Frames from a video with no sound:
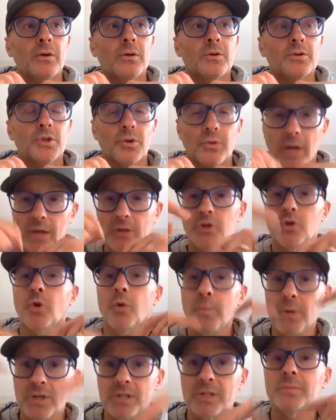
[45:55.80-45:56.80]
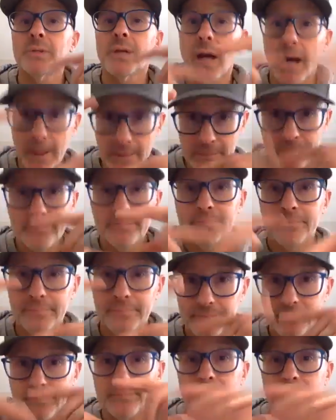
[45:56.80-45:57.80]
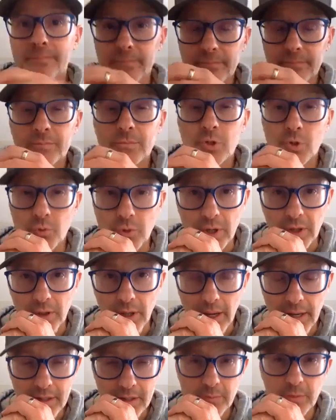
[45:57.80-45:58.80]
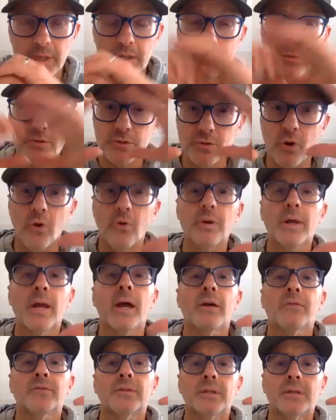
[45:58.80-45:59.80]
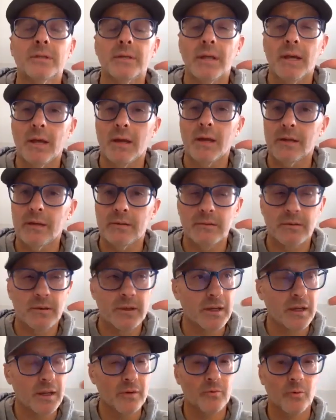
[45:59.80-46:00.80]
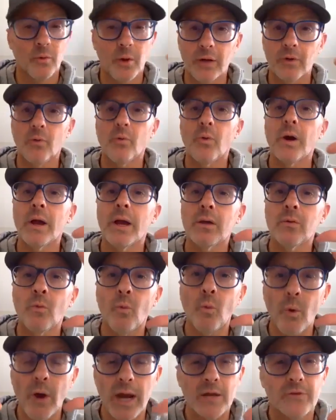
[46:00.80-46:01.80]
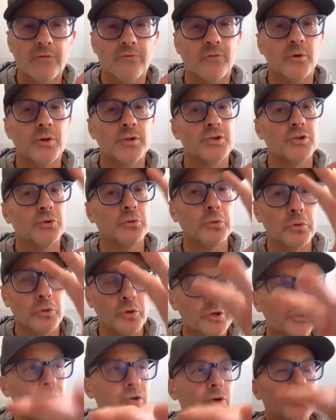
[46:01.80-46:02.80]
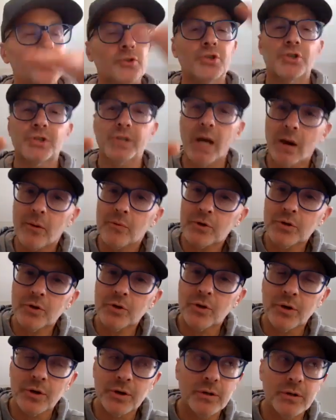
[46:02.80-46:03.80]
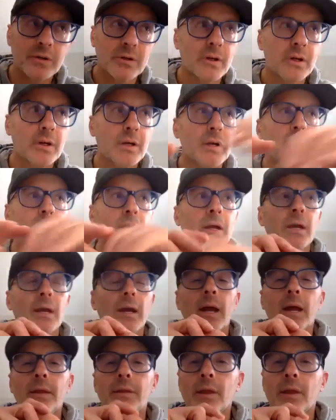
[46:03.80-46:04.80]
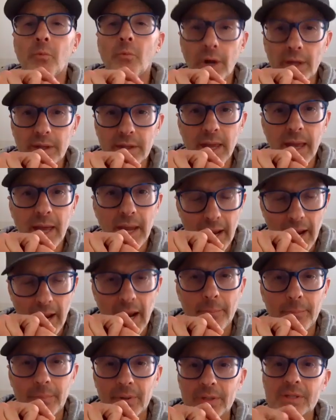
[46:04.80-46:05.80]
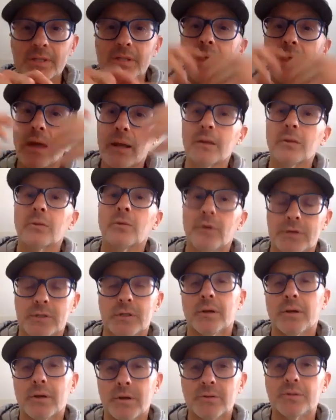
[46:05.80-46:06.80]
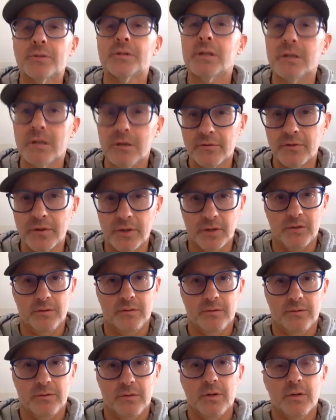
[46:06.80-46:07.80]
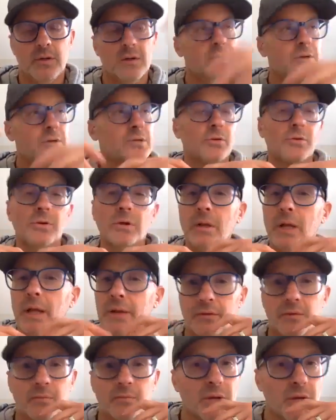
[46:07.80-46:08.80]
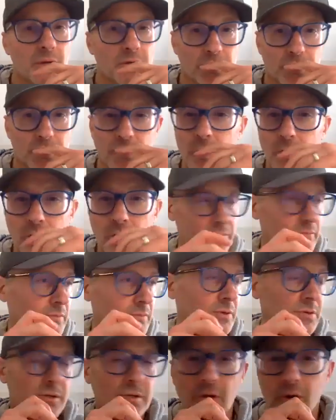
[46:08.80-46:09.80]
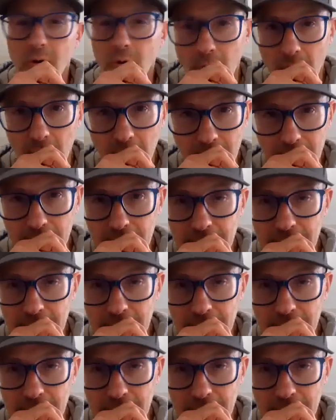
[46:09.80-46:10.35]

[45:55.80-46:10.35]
So that took me some time to realize. I'm like, don't have to get it in right away. Wait for it to look good, sound good. And when that happens, then it looks like good TV. So you let the pitch go. Here's the 0-1.